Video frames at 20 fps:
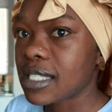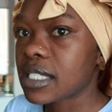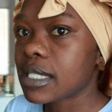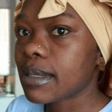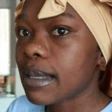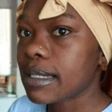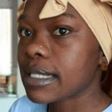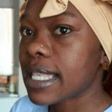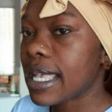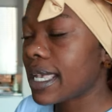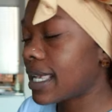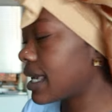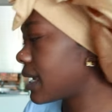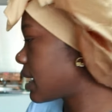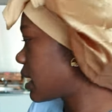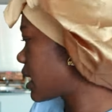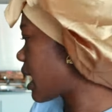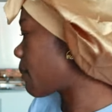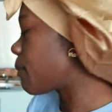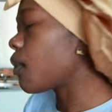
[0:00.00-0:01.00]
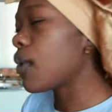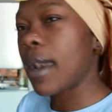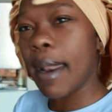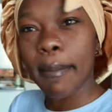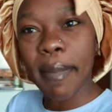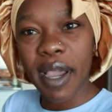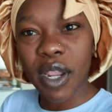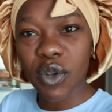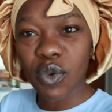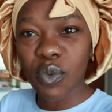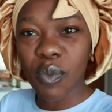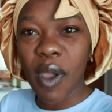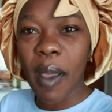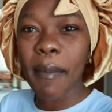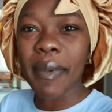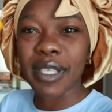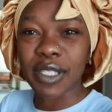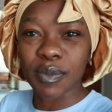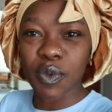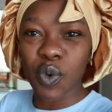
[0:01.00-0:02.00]
It smells like a bowl of my room.
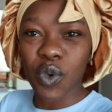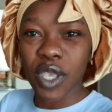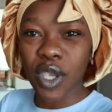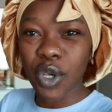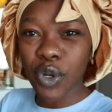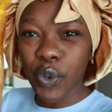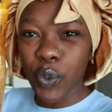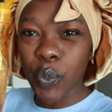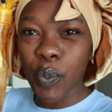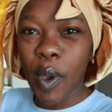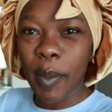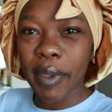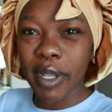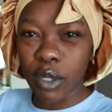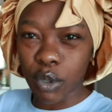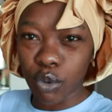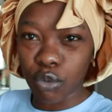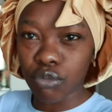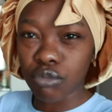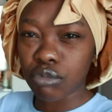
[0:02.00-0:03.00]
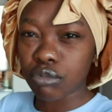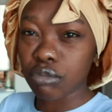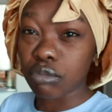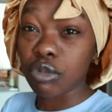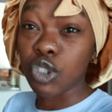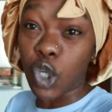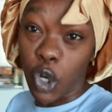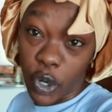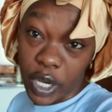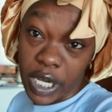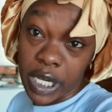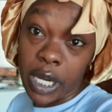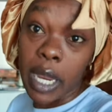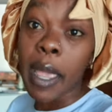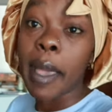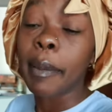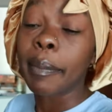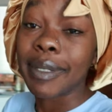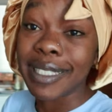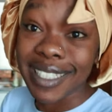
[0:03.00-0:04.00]
I'm a smoking room. Sorry,
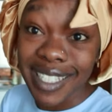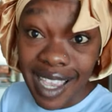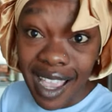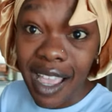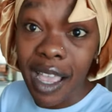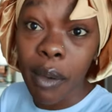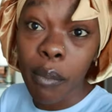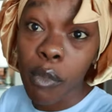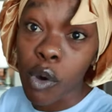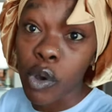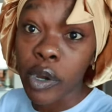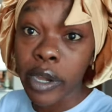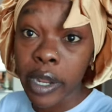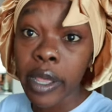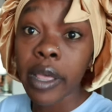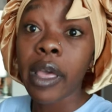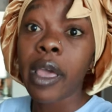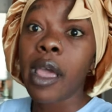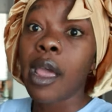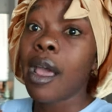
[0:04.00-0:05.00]
but yeah, bored.